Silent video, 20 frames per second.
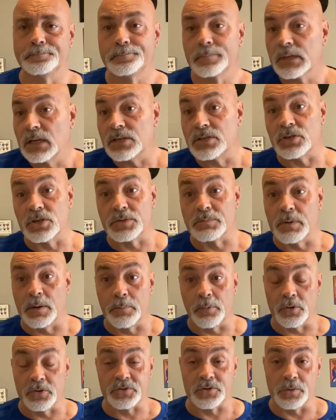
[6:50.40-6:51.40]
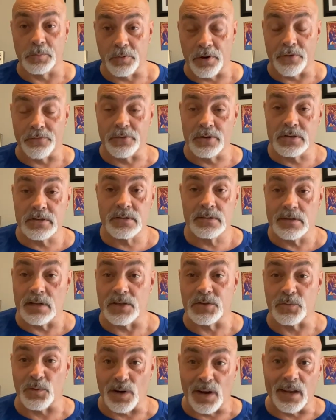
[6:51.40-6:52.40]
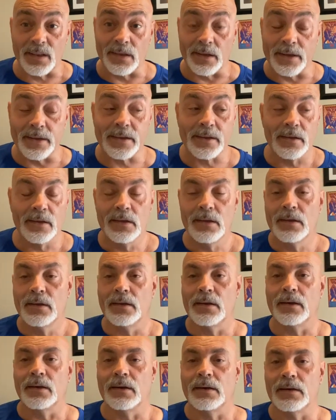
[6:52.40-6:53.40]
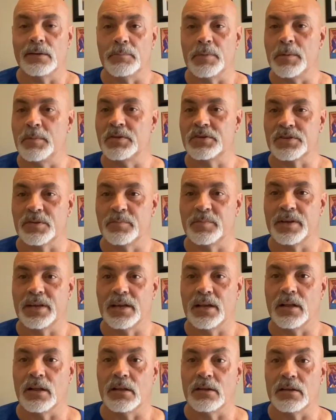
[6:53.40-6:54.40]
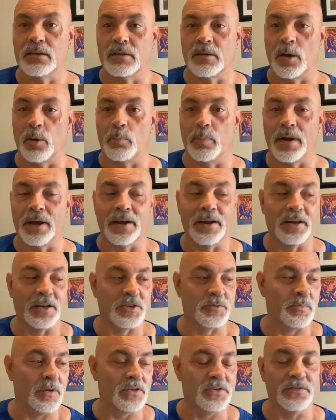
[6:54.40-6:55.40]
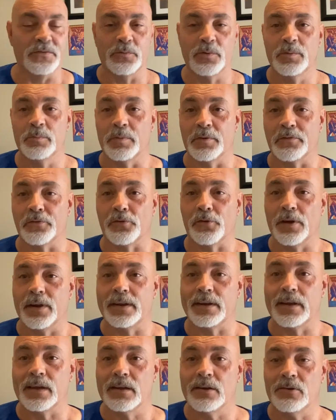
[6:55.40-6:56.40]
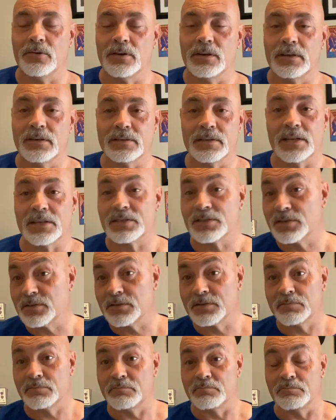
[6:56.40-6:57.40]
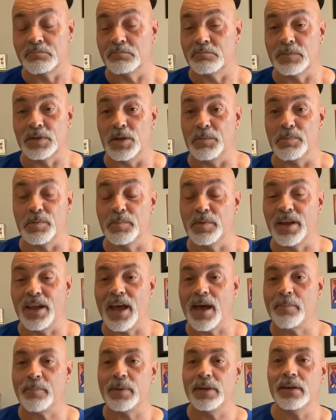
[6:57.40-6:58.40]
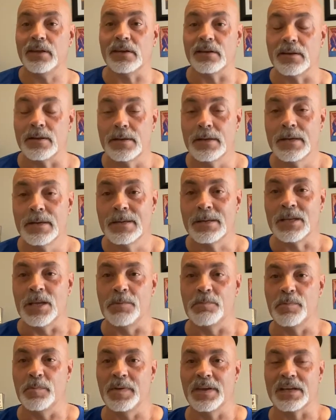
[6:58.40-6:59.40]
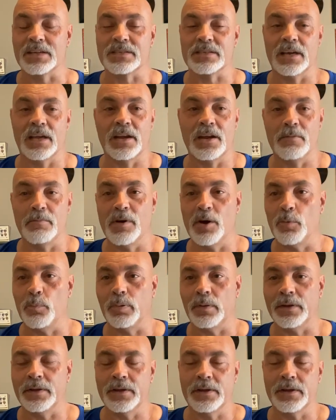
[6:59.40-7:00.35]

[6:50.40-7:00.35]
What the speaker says: It's just my personal preference. That's what I like. Maybe someday I'll buy an expensive one, but for right now, that's keeping me happy and keeping me excited about playing